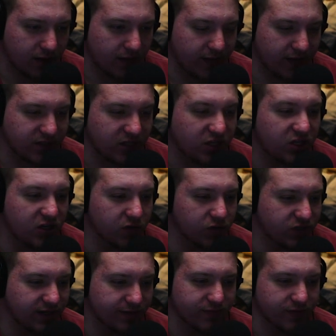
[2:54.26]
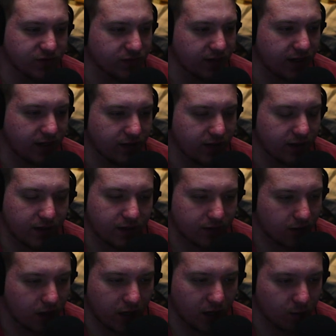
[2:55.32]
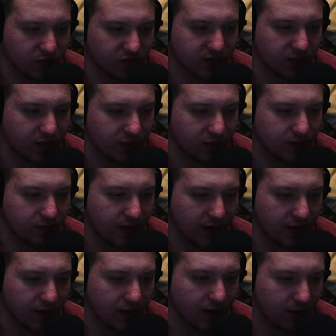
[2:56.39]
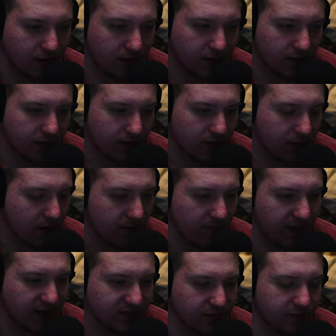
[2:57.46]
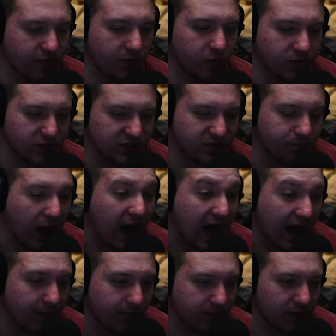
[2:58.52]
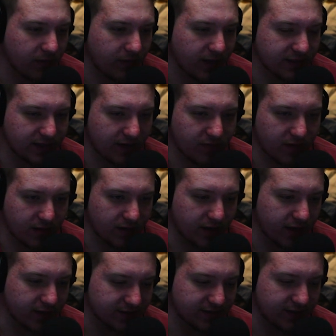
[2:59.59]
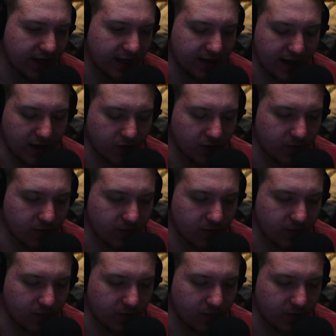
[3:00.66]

that's a huge difference, right? Like 100% day and night. It makes the photo just pop and makes everything kind of stand out